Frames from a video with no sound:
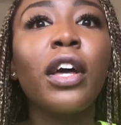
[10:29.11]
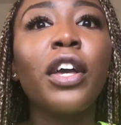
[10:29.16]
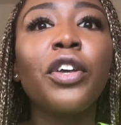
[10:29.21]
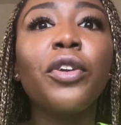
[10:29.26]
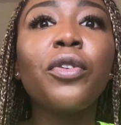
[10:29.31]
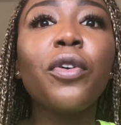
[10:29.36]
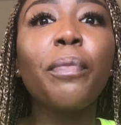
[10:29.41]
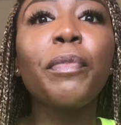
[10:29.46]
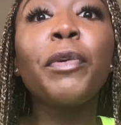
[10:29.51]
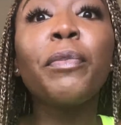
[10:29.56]

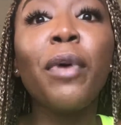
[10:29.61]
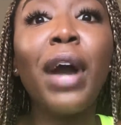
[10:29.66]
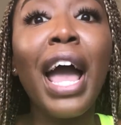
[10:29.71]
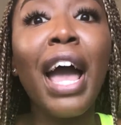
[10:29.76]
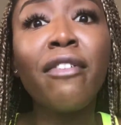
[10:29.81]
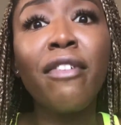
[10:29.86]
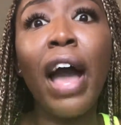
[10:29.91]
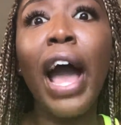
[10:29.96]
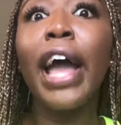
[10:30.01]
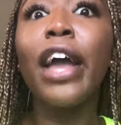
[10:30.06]
You know, people
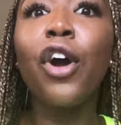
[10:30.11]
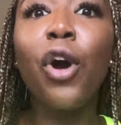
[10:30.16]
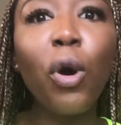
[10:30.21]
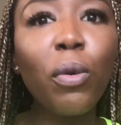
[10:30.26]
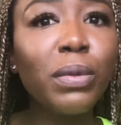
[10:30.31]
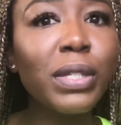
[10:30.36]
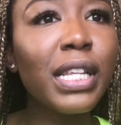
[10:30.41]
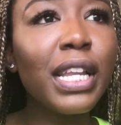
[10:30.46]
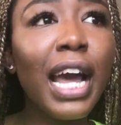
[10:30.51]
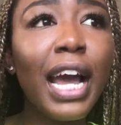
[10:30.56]
have high
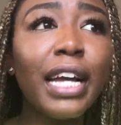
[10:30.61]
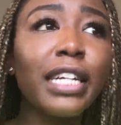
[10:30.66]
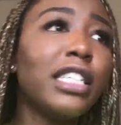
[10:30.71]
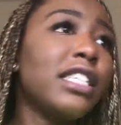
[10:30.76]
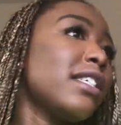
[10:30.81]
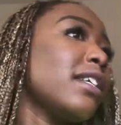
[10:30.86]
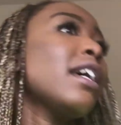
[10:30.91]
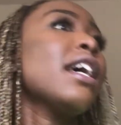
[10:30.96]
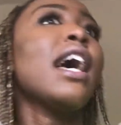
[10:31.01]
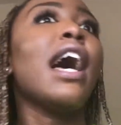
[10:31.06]
hopes and
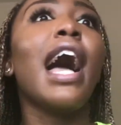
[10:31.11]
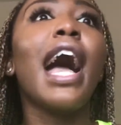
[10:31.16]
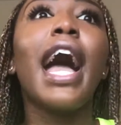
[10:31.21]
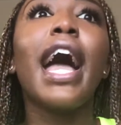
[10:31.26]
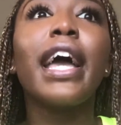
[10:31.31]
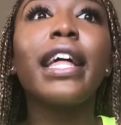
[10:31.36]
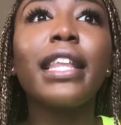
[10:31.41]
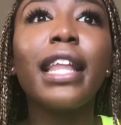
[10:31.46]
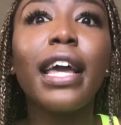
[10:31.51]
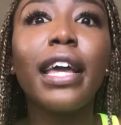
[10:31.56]

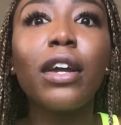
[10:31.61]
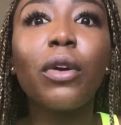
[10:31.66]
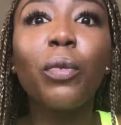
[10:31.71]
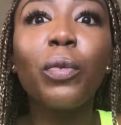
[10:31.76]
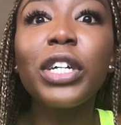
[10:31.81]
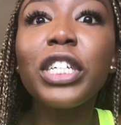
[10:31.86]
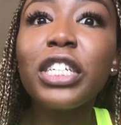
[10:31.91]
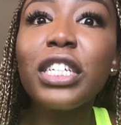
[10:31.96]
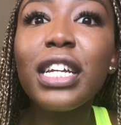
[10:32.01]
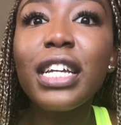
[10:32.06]
high like
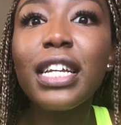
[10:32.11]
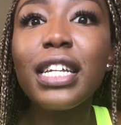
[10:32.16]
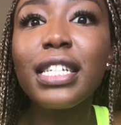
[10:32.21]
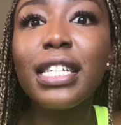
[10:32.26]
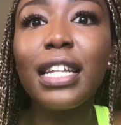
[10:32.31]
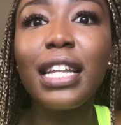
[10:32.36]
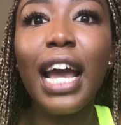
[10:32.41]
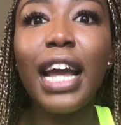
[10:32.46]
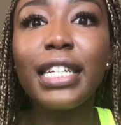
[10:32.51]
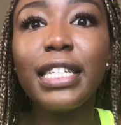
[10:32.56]
wishes
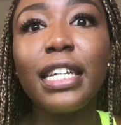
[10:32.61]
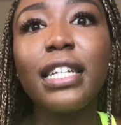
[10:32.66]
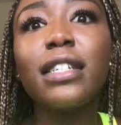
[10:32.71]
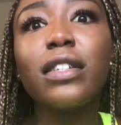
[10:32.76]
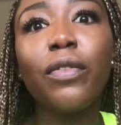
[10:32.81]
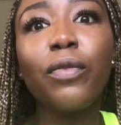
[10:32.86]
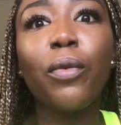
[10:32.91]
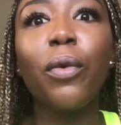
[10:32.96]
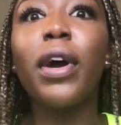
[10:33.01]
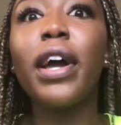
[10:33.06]
and ideas
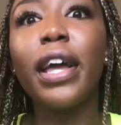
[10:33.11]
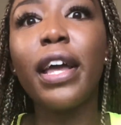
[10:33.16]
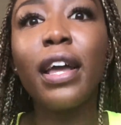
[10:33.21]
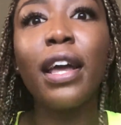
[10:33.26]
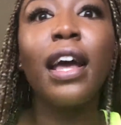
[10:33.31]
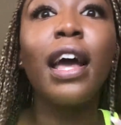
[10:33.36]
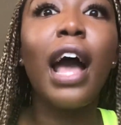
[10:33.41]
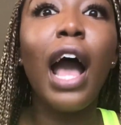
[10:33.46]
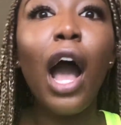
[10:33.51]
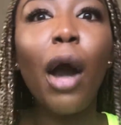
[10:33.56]
of what
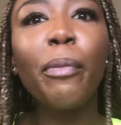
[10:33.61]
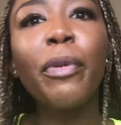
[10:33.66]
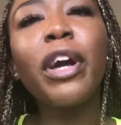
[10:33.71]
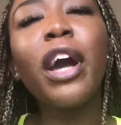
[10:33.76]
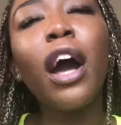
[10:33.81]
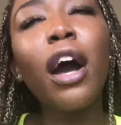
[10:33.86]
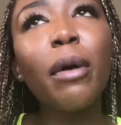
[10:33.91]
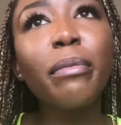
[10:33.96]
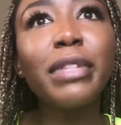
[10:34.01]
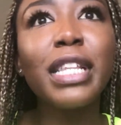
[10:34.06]
I'll
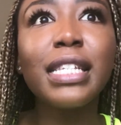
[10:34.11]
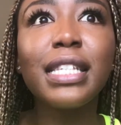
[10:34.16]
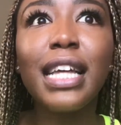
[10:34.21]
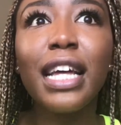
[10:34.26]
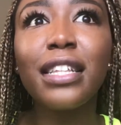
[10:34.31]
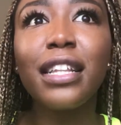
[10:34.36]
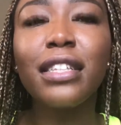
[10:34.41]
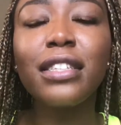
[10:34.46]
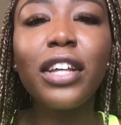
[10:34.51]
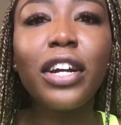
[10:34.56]
become, this,
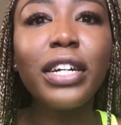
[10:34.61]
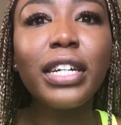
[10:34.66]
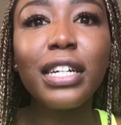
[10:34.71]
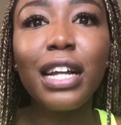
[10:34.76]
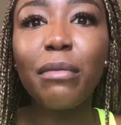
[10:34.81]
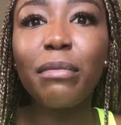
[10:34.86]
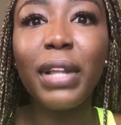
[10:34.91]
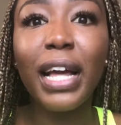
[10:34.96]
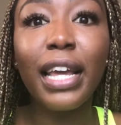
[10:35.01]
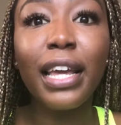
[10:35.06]
that, and the third. And
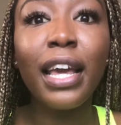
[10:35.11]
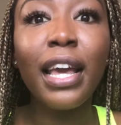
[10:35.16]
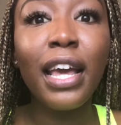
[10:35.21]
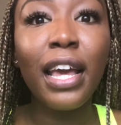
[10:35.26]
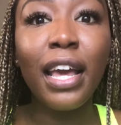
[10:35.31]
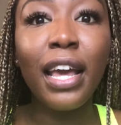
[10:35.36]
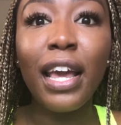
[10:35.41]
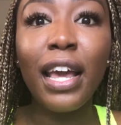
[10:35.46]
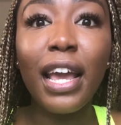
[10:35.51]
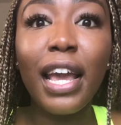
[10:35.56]
I'm like,
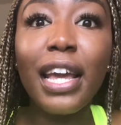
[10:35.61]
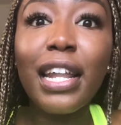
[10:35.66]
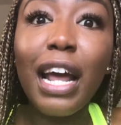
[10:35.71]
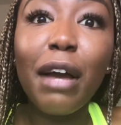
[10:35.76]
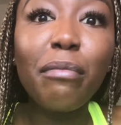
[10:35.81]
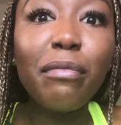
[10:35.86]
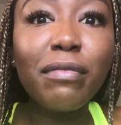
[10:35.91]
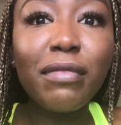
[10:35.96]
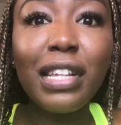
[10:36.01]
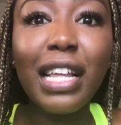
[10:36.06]
and
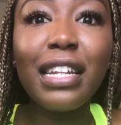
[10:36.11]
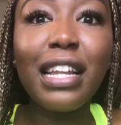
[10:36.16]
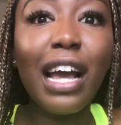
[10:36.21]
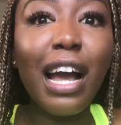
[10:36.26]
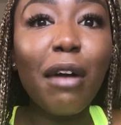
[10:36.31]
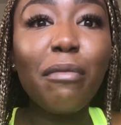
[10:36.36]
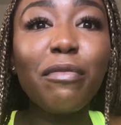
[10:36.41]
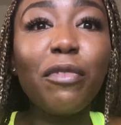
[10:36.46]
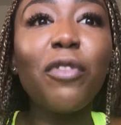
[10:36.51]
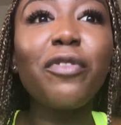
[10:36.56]

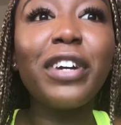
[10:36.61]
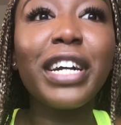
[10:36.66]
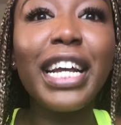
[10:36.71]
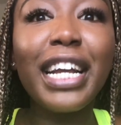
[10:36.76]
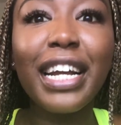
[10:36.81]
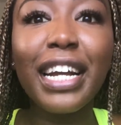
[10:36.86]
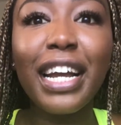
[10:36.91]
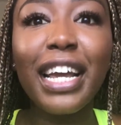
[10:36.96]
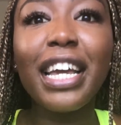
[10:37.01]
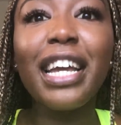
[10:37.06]
I'm over
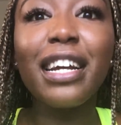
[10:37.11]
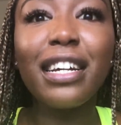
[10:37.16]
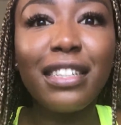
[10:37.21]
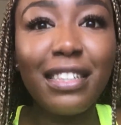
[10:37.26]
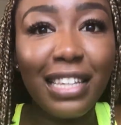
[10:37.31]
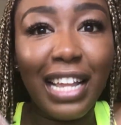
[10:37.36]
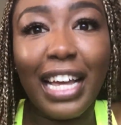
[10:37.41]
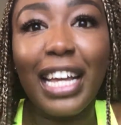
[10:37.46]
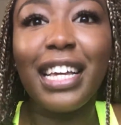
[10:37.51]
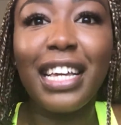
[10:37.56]
here
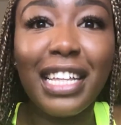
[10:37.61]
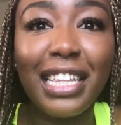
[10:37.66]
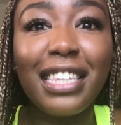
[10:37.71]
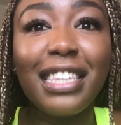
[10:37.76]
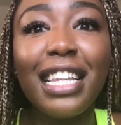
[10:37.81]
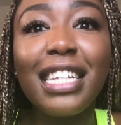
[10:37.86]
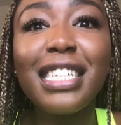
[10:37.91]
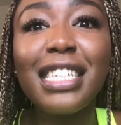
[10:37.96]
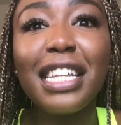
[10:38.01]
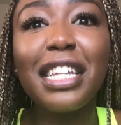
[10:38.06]
like
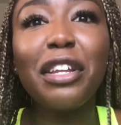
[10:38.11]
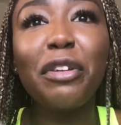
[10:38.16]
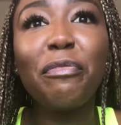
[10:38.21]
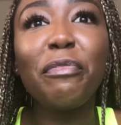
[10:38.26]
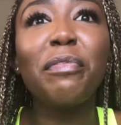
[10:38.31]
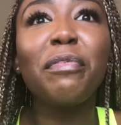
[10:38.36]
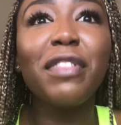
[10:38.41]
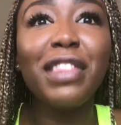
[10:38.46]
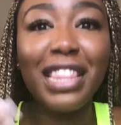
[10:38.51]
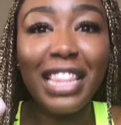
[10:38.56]
listening
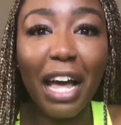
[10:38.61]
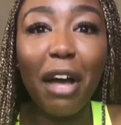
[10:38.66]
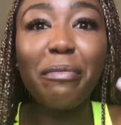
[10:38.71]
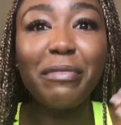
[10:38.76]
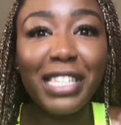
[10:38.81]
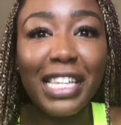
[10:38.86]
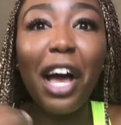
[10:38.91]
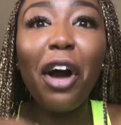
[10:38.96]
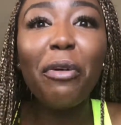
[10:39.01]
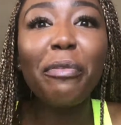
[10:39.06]
to
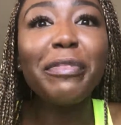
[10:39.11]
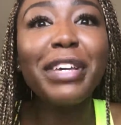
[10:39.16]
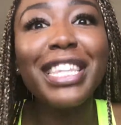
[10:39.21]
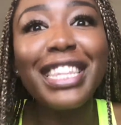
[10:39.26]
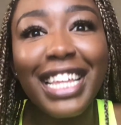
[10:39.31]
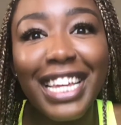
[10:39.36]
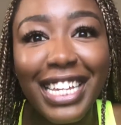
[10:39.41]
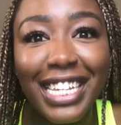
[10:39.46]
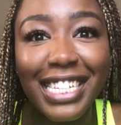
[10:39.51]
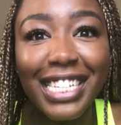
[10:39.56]
them tell me
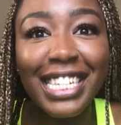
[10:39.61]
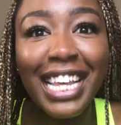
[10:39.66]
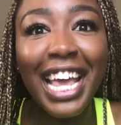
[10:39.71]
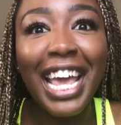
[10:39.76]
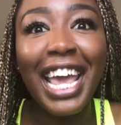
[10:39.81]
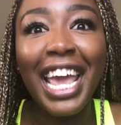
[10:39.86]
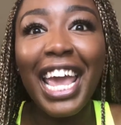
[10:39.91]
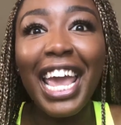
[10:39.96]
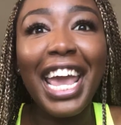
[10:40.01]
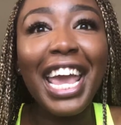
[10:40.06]
this,
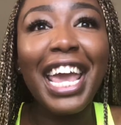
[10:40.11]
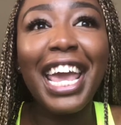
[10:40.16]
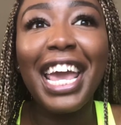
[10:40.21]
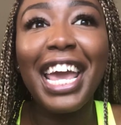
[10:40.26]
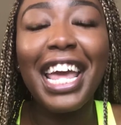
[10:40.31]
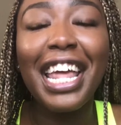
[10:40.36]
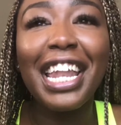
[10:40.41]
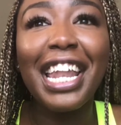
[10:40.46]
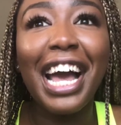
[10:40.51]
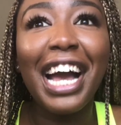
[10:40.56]

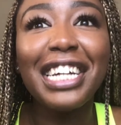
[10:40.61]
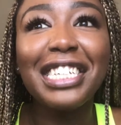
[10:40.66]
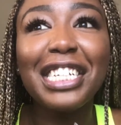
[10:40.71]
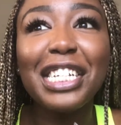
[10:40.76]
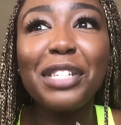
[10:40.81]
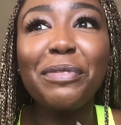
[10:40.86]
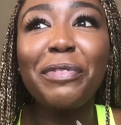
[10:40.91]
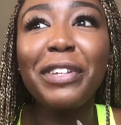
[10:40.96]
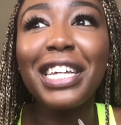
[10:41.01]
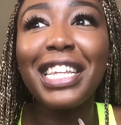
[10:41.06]
and
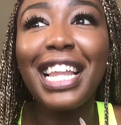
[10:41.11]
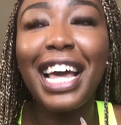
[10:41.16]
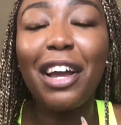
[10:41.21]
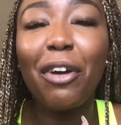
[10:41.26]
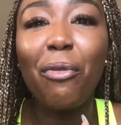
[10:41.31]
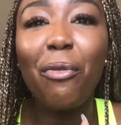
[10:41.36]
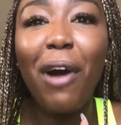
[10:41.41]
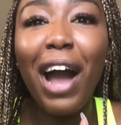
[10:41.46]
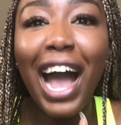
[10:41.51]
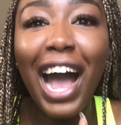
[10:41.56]
just being like,
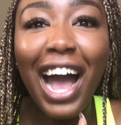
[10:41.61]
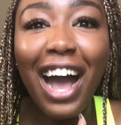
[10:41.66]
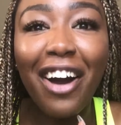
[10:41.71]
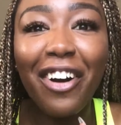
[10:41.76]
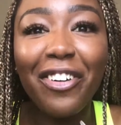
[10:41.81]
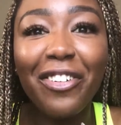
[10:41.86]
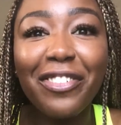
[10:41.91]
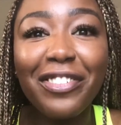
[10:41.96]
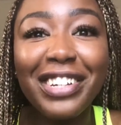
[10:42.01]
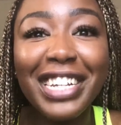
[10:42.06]

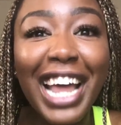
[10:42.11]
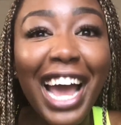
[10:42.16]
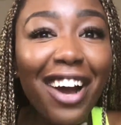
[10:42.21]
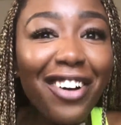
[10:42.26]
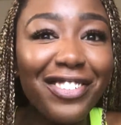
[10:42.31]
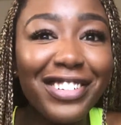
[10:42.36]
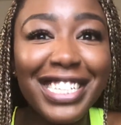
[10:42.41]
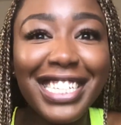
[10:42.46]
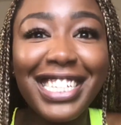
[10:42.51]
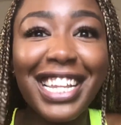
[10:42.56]
wow,
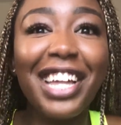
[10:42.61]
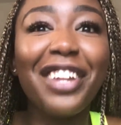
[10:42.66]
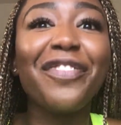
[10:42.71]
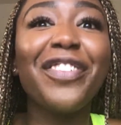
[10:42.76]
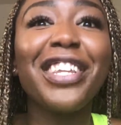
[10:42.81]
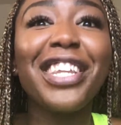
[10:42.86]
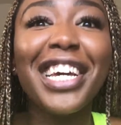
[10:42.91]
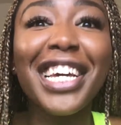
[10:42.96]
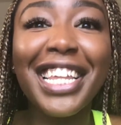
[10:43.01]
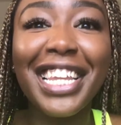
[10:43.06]
now it's not
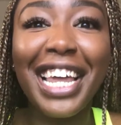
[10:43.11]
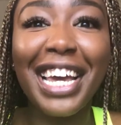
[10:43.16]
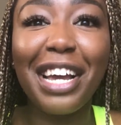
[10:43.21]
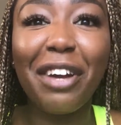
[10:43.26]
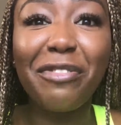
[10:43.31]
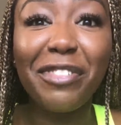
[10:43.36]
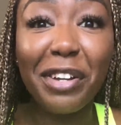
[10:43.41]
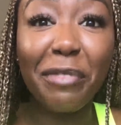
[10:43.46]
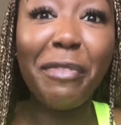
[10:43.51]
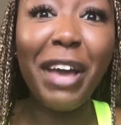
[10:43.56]
even looking like
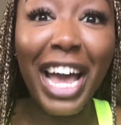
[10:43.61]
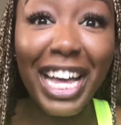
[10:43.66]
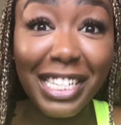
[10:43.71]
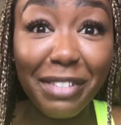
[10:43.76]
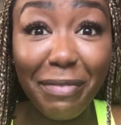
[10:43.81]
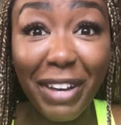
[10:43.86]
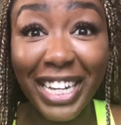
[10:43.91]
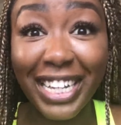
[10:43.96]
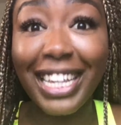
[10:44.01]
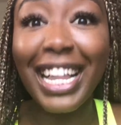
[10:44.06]
I'm gonna
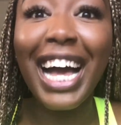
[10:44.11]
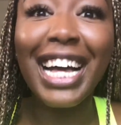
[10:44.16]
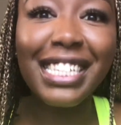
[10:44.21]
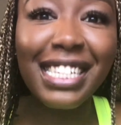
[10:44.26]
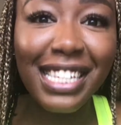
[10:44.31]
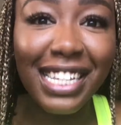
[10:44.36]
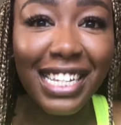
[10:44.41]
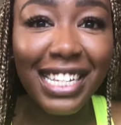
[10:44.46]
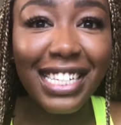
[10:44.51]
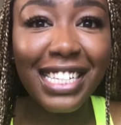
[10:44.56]
pass my
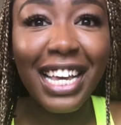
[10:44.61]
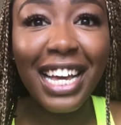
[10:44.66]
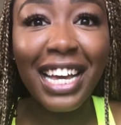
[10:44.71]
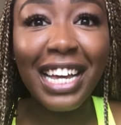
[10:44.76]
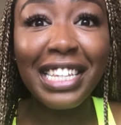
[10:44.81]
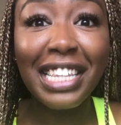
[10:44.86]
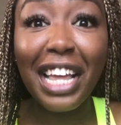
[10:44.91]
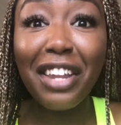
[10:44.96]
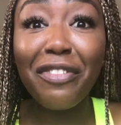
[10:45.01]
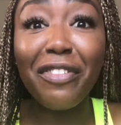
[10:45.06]
classes,
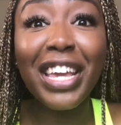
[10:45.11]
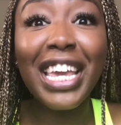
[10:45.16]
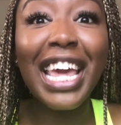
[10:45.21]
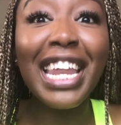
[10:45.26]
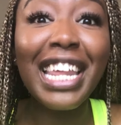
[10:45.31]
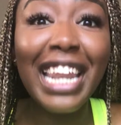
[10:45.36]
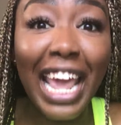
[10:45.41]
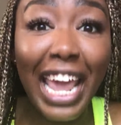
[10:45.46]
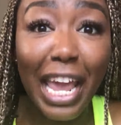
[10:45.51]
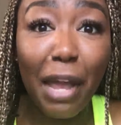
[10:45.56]
not even
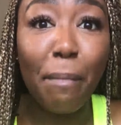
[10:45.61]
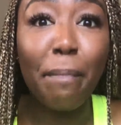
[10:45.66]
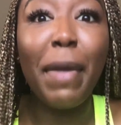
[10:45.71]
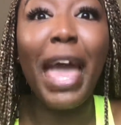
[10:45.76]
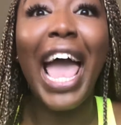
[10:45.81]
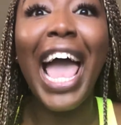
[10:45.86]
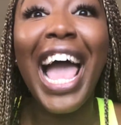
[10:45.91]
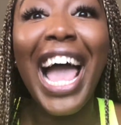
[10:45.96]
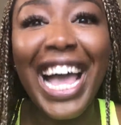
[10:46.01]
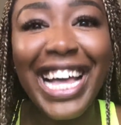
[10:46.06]
get an A
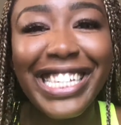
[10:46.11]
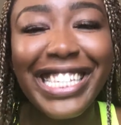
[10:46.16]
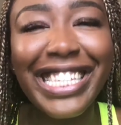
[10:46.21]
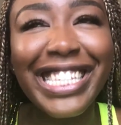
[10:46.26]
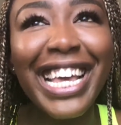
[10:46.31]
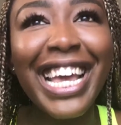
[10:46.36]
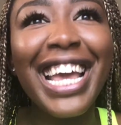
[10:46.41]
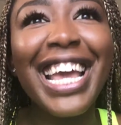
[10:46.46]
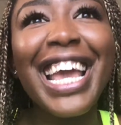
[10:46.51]
pass.